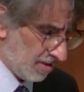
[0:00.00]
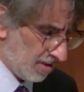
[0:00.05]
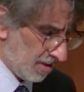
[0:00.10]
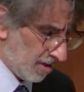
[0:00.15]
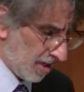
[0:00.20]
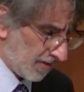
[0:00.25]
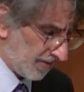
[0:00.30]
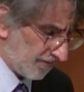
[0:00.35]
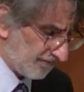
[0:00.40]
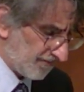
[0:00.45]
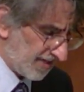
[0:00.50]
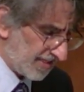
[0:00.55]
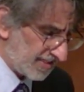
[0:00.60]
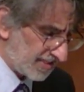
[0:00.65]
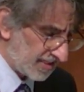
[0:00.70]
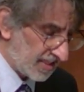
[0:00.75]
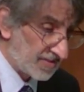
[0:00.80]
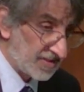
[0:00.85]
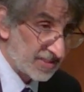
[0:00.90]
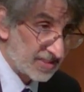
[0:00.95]
On the face,
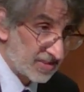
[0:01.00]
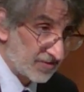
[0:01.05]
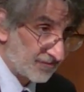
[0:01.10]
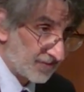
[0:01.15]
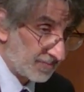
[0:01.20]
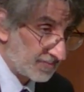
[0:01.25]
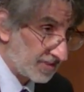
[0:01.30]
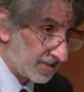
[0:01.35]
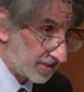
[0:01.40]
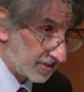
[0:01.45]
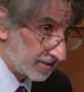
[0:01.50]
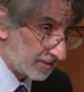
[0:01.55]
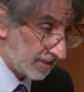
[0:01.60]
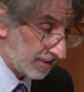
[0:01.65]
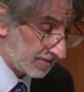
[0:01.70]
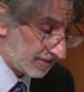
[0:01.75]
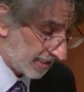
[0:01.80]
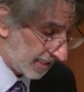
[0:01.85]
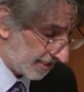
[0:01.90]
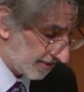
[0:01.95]
of, and this is from his uh,
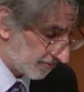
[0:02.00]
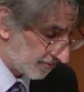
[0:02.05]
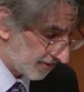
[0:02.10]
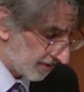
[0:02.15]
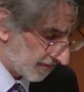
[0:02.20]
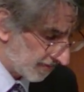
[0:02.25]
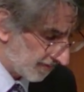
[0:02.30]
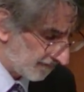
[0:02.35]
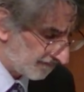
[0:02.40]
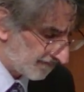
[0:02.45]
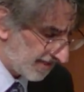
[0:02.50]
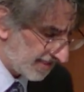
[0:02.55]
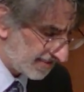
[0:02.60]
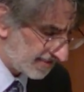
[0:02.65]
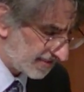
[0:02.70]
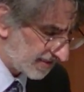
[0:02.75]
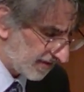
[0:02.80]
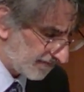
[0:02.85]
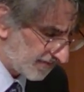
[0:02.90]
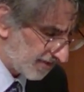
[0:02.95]
diary, on the face
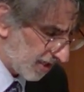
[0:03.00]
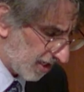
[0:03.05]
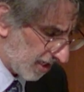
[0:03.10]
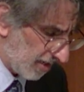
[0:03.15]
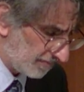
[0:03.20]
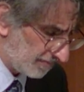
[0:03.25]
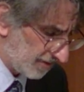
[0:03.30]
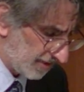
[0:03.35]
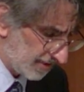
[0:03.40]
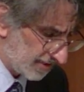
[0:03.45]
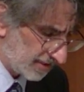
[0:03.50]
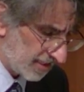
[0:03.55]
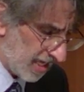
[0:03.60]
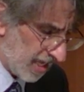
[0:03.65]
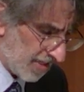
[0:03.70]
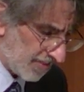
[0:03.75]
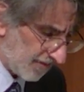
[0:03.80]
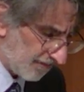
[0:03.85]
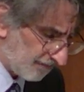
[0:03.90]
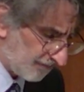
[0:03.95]
of the obelisk,
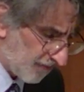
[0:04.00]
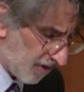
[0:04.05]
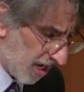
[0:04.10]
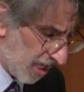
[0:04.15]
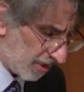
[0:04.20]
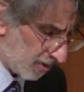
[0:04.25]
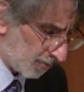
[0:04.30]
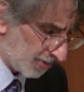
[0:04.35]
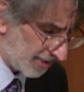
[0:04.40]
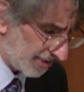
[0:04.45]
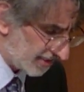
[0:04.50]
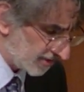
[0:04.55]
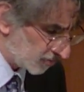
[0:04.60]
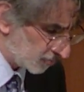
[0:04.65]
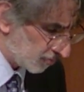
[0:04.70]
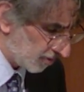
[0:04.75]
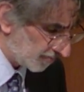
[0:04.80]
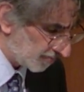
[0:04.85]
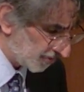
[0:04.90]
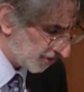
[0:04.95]
the following
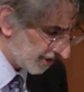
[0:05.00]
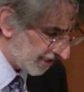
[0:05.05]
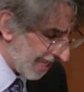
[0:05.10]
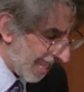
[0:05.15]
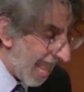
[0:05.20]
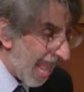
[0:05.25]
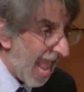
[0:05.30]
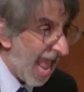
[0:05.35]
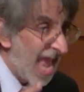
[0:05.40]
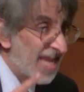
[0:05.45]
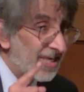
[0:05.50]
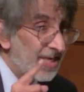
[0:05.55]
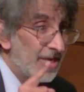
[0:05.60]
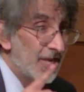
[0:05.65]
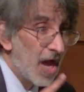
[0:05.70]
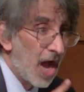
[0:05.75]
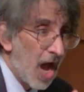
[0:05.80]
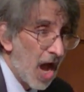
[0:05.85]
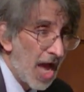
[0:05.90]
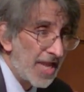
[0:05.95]
inscription, and
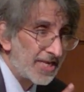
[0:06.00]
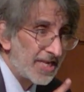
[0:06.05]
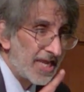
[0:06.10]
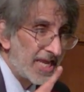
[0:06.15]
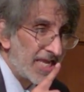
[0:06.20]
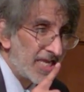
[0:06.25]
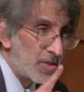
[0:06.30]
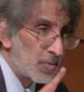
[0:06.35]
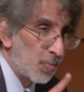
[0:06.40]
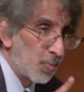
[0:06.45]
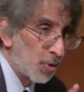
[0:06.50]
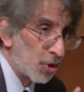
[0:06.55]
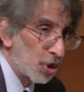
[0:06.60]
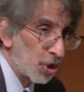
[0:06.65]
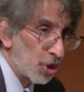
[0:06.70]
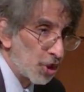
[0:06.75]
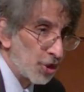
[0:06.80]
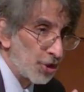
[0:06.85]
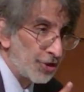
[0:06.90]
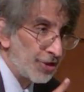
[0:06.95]
not a
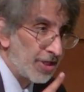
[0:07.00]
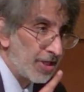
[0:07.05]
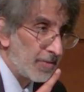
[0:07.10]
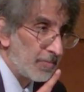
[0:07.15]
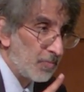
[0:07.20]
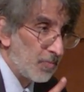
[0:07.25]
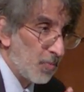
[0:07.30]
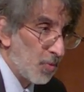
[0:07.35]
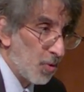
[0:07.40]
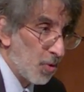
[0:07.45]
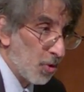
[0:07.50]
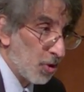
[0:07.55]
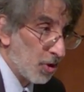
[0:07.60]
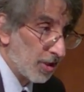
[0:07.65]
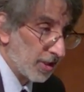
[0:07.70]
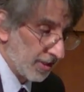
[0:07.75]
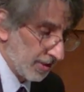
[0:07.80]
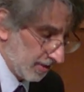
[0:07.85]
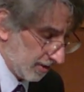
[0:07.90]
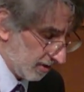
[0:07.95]
word
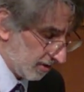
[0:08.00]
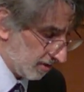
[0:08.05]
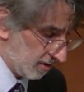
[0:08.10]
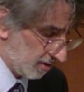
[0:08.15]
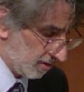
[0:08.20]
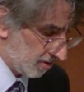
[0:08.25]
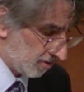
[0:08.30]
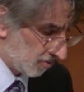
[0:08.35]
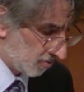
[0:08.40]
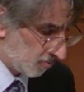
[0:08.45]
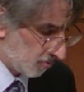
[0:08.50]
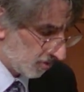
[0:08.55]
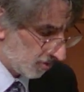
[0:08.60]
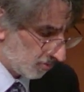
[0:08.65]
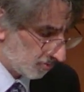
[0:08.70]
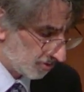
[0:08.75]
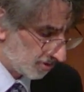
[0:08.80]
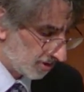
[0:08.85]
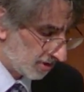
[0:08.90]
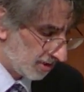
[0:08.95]
more.
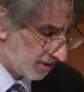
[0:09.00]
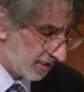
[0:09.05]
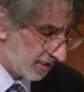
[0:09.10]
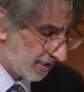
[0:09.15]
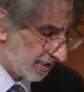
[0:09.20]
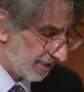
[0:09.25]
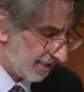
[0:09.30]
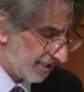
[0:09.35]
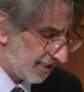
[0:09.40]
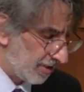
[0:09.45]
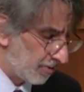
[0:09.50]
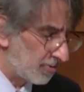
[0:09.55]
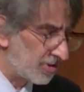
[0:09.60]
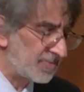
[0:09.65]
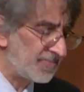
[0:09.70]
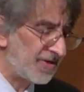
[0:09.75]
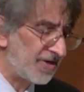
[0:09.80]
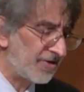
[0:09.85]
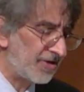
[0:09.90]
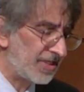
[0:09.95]
Quote, here was
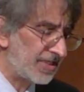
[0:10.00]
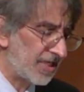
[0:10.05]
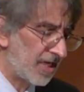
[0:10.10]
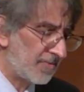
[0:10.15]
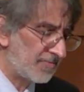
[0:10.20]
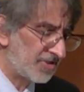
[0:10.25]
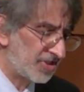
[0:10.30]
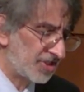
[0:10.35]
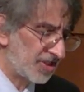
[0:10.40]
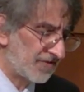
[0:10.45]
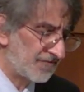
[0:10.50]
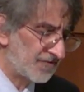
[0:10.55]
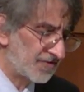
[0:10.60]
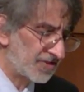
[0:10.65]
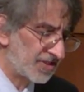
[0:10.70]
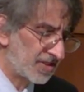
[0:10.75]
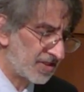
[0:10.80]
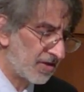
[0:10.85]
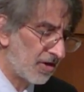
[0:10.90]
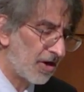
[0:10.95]
buried Thomas
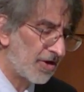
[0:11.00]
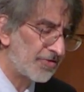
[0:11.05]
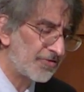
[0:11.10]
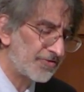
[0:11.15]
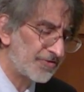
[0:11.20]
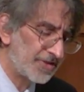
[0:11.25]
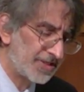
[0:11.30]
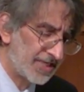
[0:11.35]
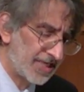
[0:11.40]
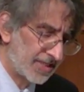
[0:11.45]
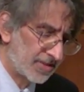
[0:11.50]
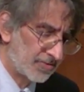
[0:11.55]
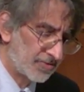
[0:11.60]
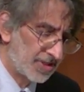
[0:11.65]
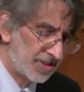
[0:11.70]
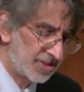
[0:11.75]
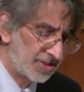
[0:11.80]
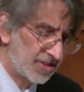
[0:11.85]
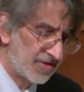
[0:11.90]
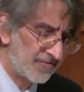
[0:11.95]
Jefferson, author of the
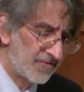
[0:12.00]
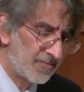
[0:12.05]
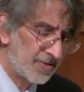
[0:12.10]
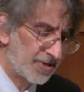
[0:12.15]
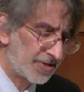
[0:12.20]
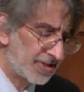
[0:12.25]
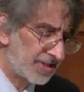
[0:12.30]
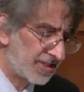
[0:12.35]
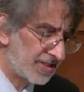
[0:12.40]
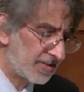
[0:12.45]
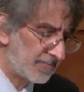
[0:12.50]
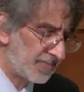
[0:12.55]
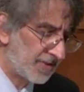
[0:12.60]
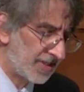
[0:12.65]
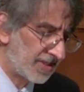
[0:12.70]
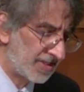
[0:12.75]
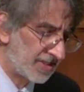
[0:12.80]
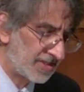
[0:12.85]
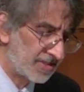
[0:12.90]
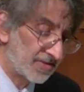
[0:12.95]
Declaration of American
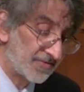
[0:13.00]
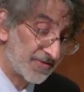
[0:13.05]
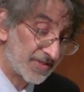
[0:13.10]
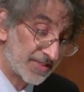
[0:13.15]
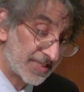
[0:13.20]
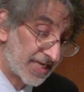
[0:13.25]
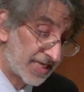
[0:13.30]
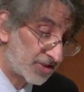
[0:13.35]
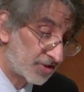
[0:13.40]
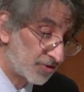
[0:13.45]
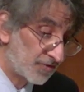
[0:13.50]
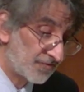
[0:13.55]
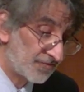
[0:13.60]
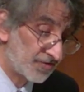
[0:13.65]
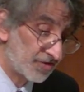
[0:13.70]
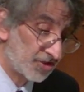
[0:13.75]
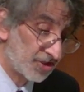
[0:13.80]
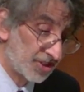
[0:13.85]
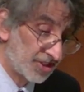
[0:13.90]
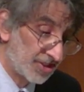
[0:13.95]
Independence, of the Statute of
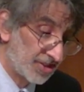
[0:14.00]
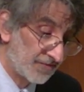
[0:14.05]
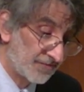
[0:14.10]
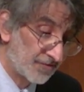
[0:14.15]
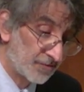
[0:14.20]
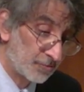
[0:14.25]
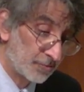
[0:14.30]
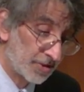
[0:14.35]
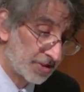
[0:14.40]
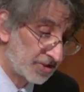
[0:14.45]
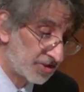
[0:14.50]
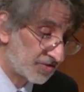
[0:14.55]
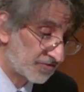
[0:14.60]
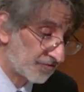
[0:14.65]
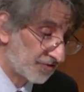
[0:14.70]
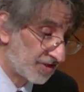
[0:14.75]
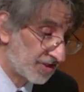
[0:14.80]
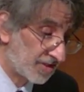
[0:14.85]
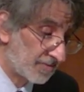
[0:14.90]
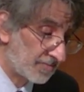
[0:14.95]
Virginia for Religious
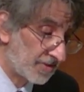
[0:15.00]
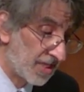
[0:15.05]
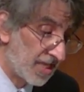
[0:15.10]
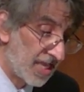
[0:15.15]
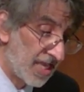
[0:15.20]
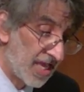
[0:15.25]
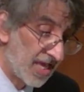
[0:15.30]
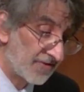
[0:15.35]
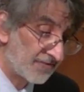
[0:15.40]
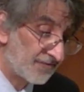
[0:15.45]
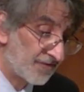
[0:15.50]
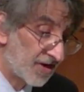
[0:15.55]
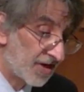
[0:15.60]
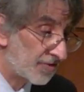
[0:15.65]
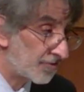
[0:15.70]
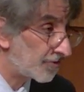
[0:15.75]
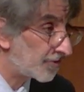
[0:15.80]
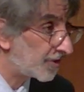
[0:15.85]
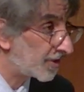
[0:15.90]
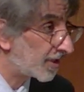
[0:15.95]
Freedom, and
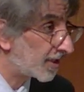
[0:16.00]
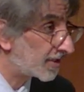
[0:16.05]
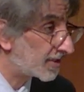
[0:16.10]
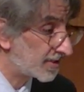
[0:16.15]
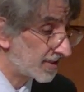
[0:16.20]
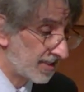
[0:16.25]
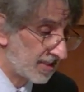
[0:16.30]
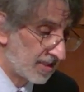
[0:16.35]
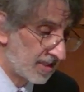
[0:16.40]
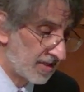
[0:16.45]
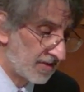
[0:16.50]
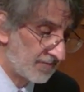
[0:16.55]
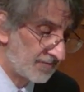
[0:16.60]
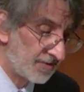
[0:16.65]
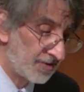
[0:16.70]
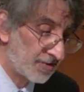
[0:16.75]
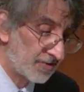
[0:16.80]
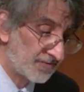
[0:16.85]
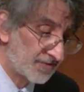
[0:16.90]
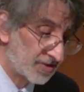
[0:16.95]
father of the, United States, uh, the
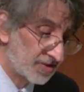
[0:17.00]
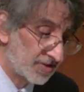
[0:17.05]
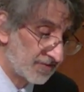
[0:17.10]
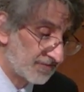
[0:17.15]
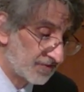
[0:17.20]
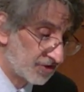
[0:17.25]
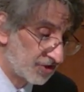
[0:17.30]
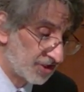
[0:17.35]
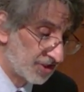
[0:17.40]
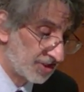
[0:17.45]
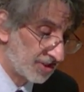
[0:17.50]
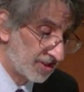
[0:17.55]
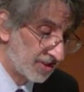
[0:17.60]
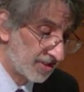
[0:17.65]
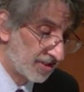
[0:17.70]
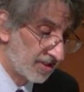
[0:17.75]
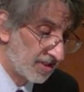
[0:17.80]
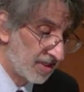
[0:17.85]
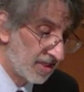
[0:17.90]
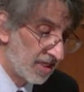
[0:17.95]
University of Virginia.
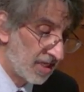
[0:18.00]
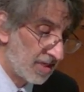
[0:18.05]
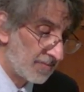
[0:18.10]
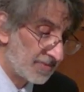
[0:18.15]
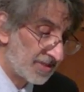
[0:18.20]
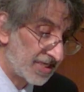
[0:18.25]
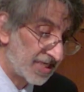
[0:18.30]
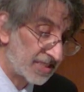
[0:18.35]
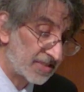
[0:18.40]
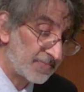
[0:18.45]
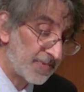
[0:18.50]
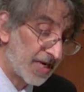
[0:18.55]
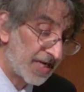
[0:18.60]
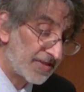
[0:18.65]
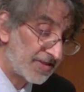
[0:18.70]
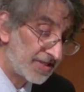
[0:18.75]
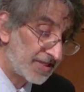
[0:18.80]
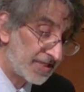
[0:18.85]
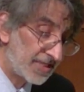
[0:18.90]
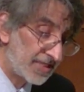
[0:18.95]
Because by
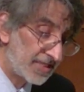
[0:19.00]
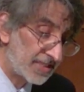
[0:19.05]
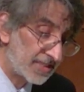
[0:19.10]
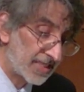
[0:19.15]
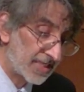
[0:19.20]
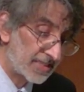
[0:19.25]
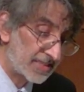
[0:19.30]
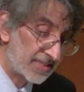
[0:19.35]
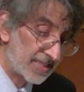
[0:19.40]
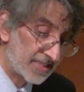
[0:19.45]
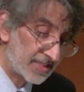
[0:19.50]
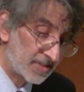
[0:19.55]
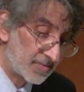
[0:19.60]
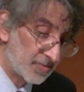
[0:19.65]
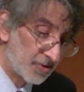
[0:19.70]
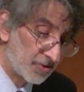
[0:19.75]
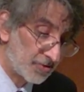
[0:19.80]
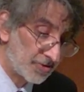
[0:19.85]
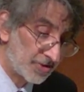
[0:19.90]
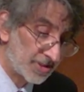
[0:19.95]
these, as
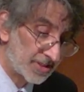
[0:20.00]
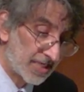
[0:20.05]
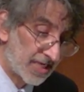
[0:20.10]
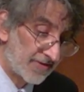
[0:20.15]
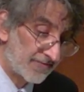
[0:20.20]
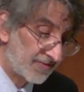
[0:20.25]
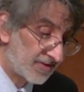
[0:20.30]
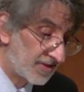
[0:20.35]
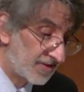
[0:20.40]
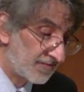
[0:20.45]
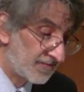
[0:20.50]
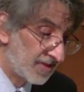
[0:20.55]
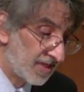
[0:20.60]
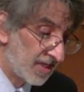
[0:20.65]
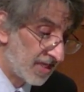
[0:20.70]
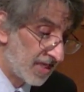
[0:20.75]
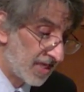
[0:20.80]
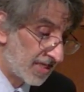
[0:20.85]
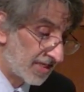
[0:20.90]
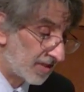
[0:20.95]
testimonials, I have lived
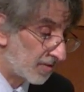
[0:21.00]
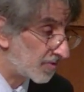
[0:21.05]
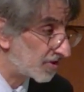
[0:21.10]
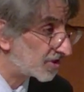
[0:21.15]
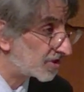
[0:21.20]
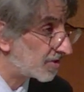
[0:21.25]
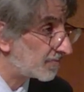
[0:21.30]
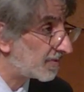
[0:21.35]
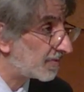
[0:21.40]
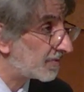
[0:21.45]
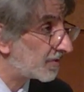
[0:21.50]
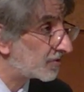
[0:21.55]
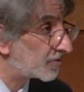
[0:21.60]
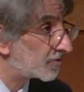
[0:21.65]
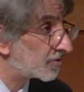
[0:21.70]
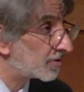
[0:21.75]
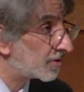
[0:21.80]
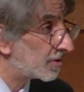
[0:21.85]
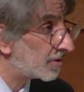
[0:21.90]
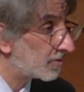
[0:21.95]
and I wish to be
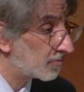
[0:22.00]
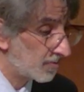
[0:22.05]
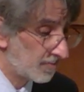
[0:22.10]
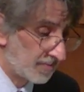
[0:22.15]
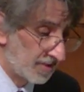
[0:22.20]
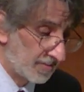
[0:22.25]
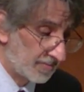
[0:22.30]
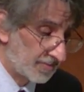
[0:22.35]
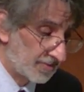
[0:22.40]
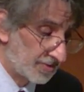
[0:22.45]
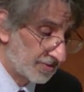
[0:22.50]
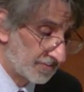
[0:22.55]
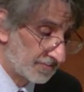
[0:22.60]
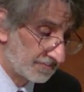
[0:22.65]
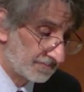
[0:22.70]
most remembered.